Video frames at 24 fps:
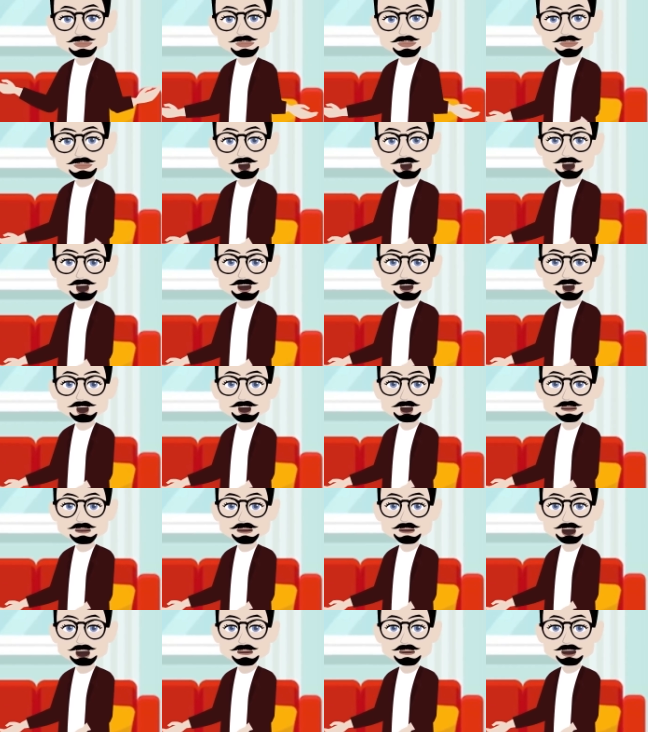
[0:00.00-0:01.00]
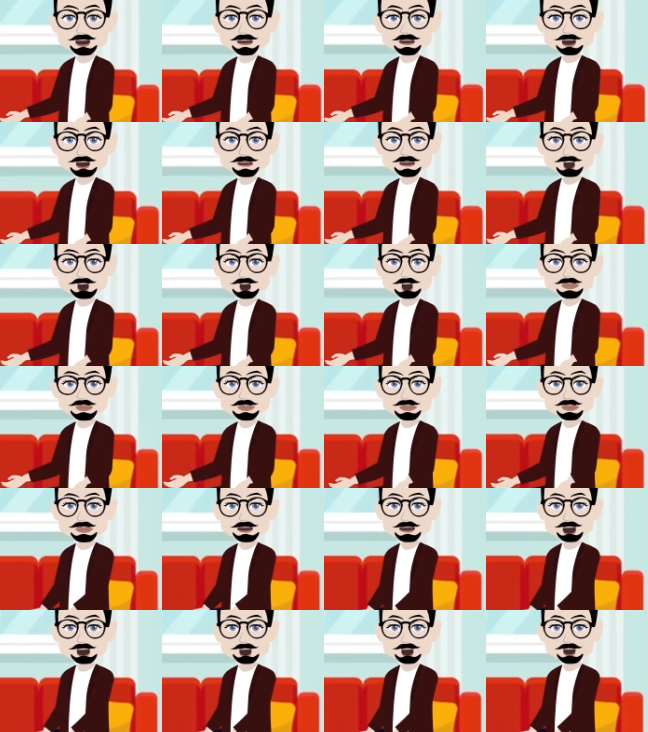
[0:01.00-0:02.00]
For in the heart of every
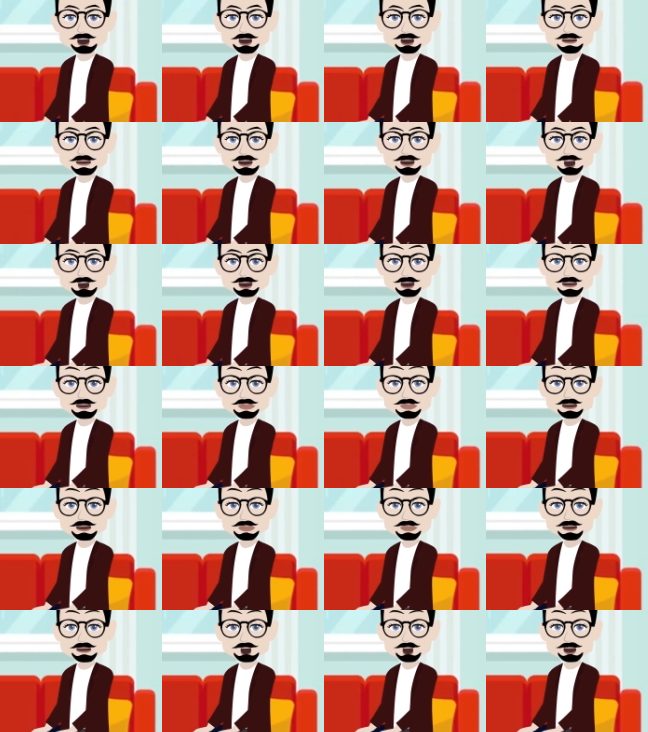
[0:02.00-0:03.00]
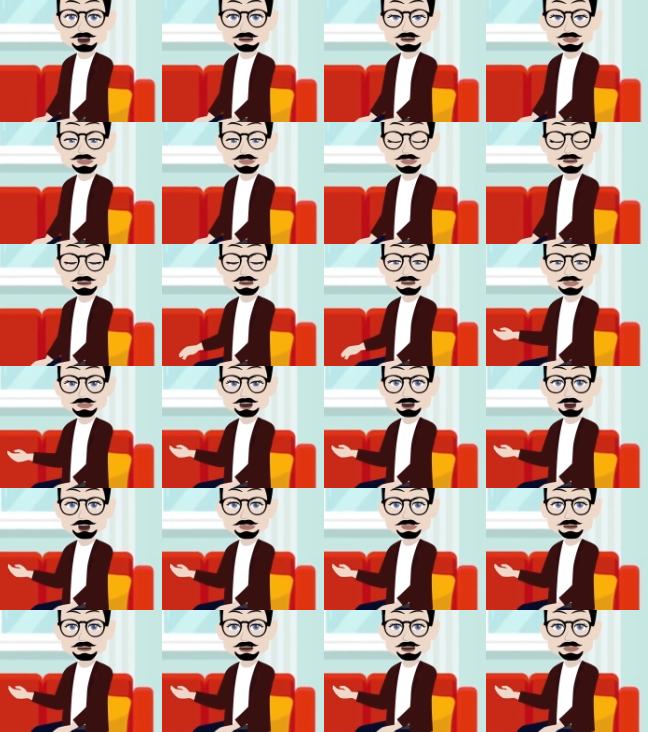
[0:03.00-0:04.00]
explorer lies the courage to
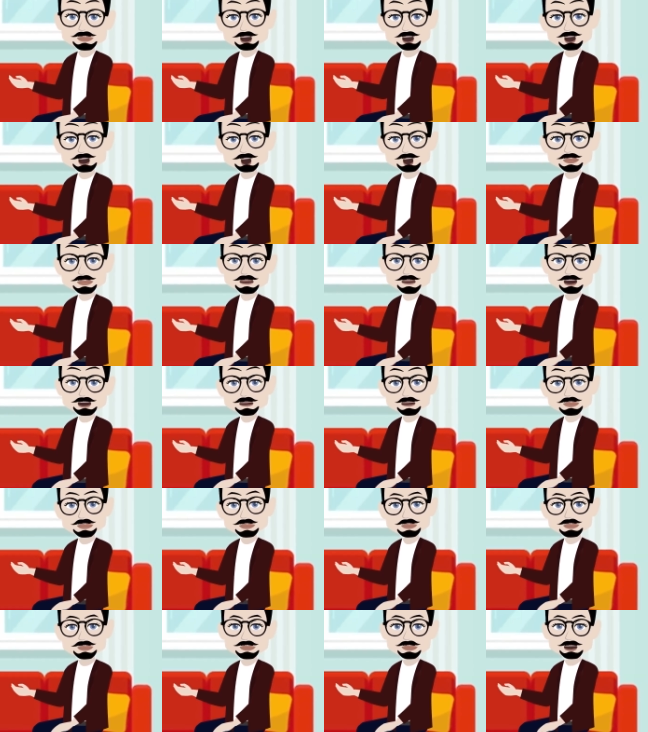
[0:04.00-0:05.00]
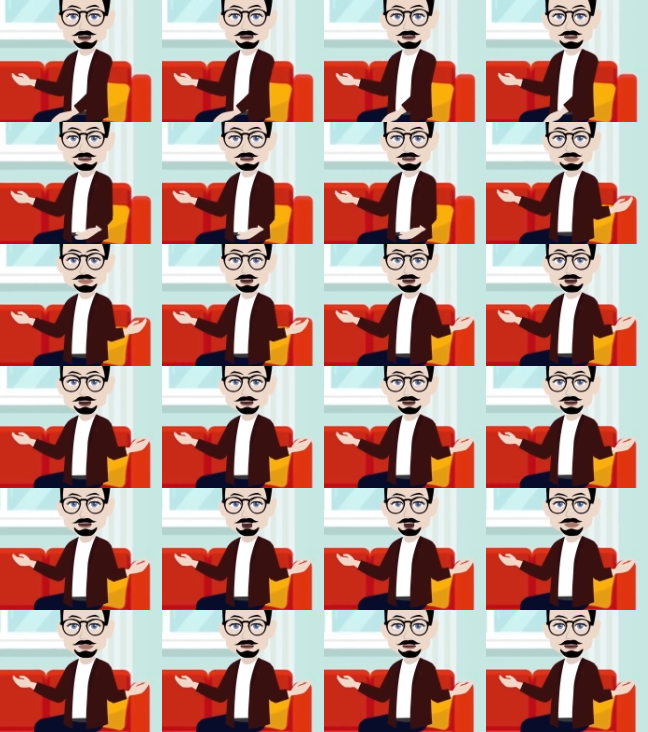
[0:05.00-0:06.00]
chart their own path and the
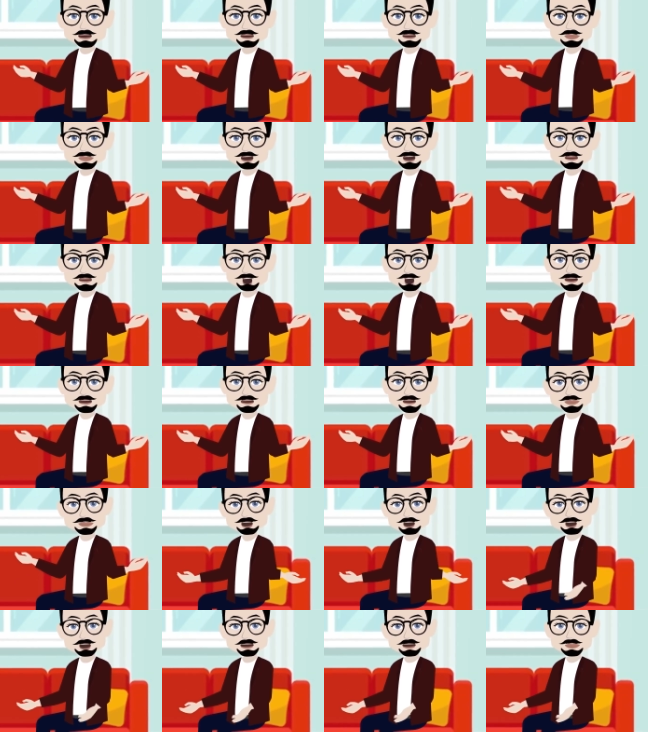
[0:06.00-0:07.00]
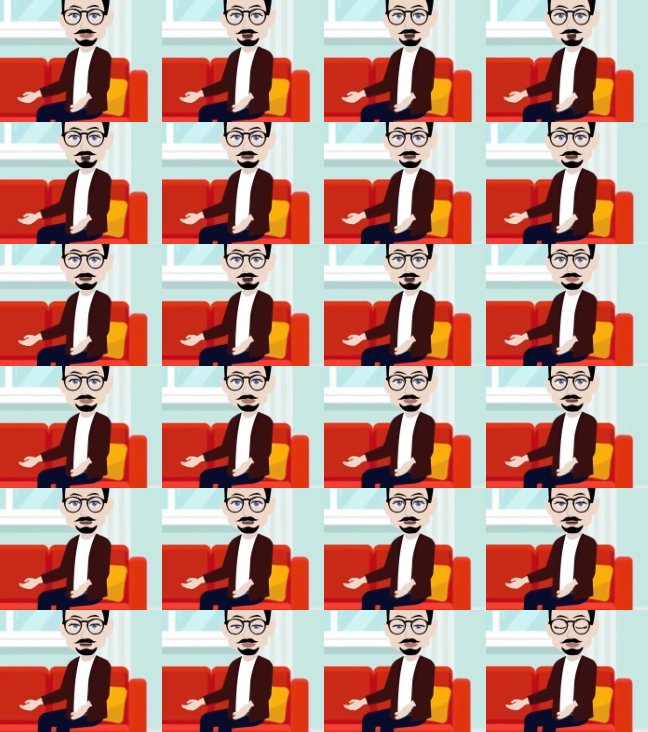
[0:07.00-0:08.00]
determination to overcome any
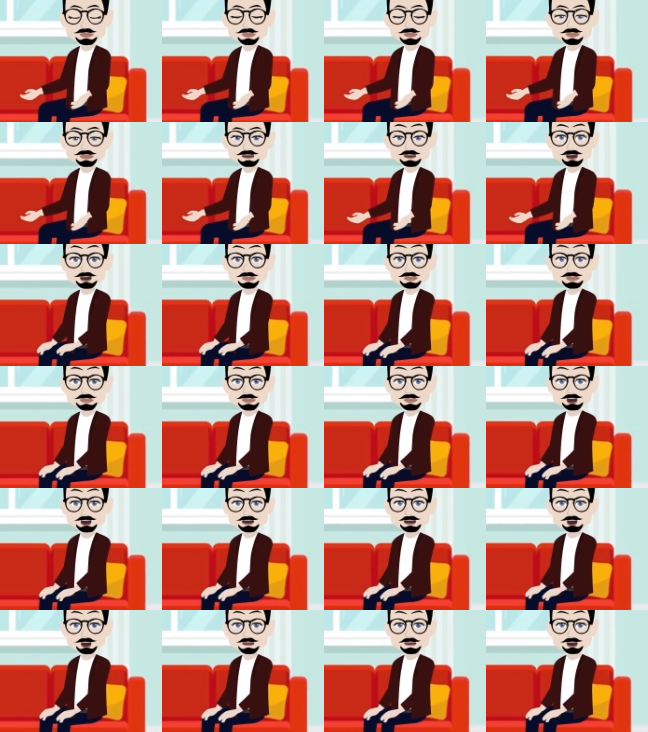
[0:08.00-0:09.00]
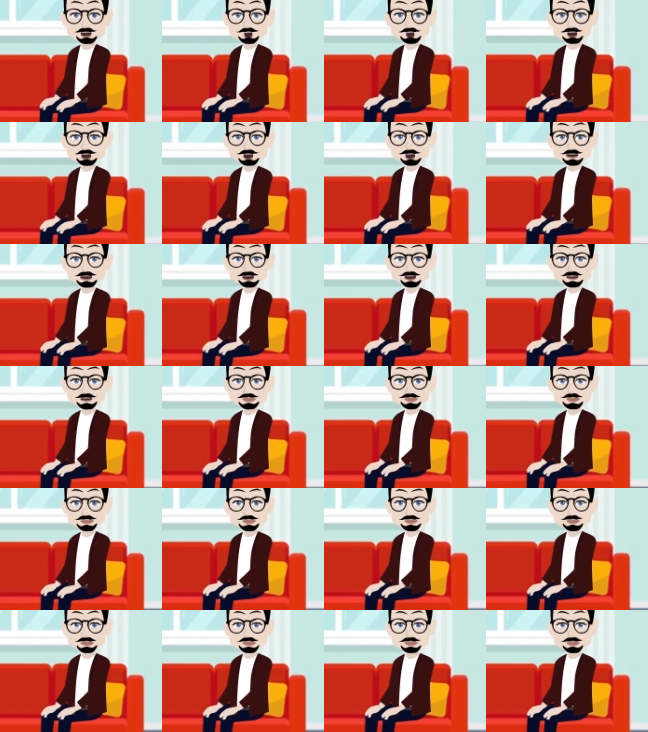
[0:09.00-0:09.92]
obstacle that stands in their way.